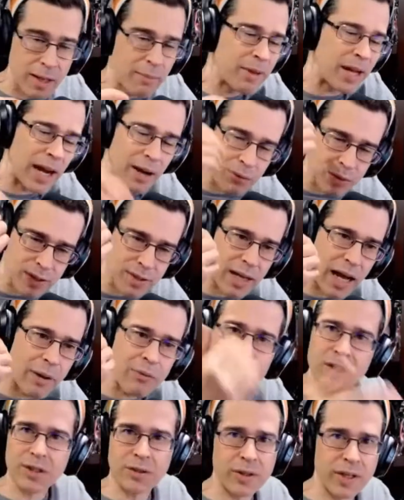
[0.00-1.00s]
I mean, I was
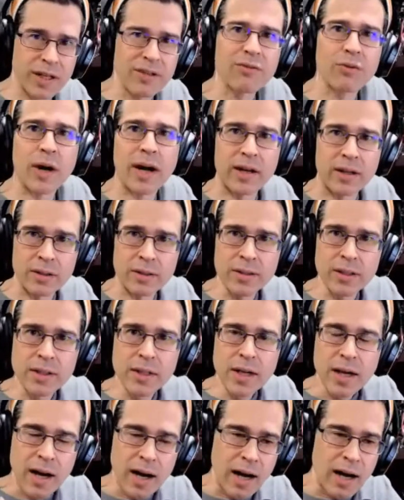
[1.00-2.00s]
a creative writer,
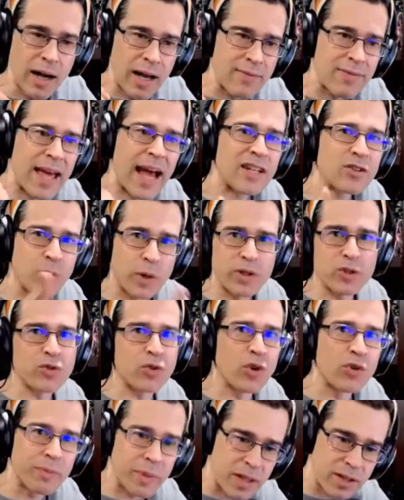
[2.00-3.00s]
and that's what
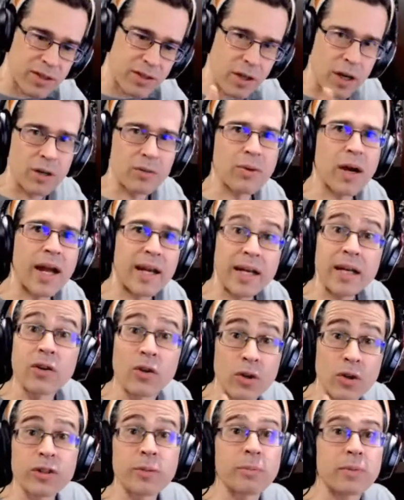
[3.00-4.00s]
drove me to start writing and
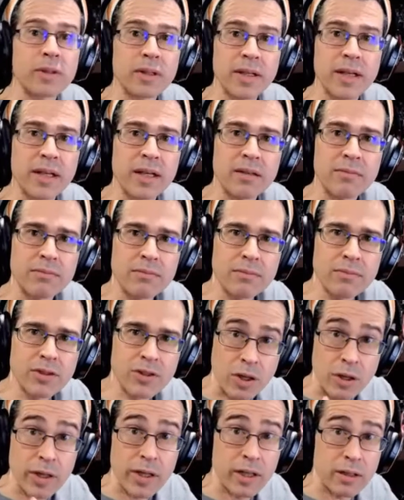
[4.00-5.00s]
ultimately
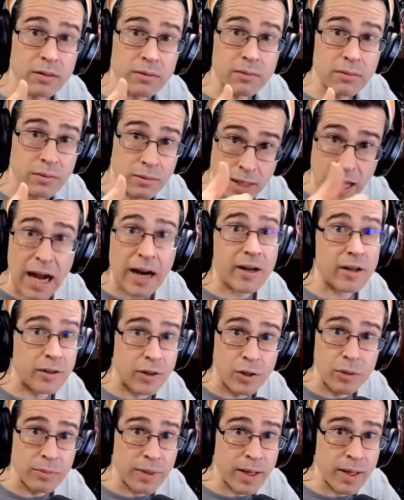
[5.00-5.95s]
starting Lockergnome.